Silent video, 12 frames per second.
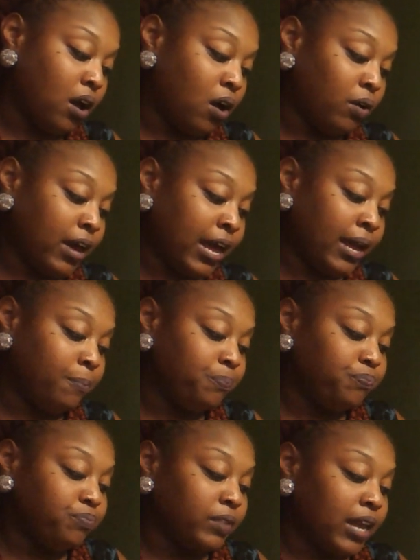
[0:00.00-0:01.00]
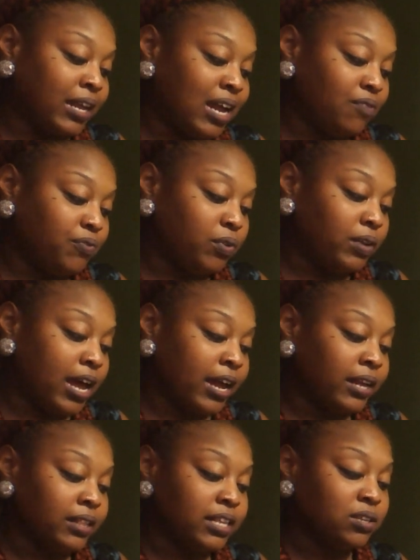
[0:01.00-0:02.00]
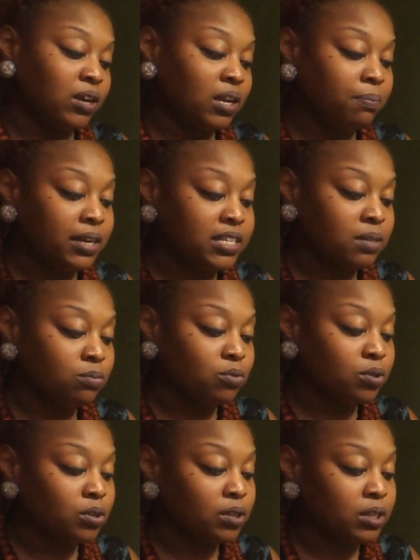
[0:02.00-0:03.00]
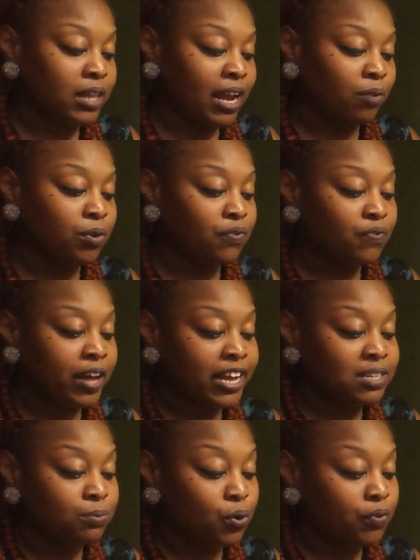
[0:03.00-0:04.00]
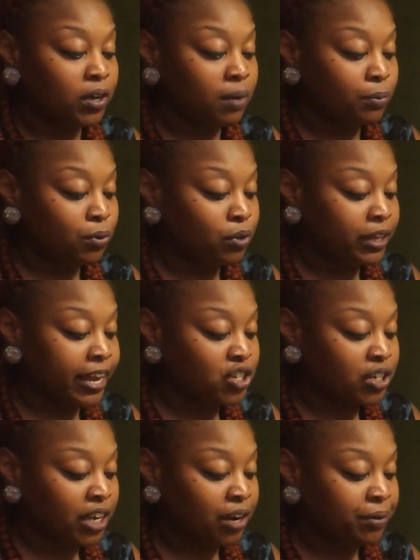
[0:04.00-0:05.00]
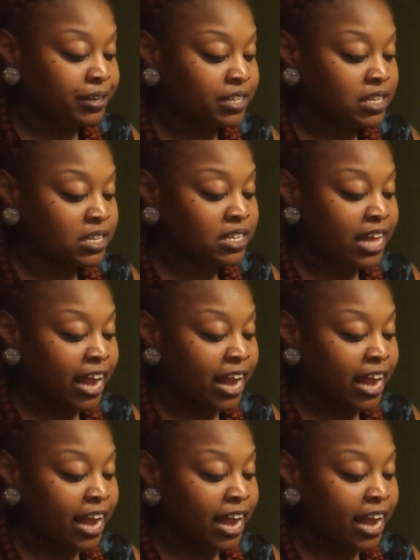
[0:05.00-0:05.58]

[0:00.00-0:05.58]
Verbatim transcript: Okay. And I feel like it's going to be some like real fast moving communication areas and it's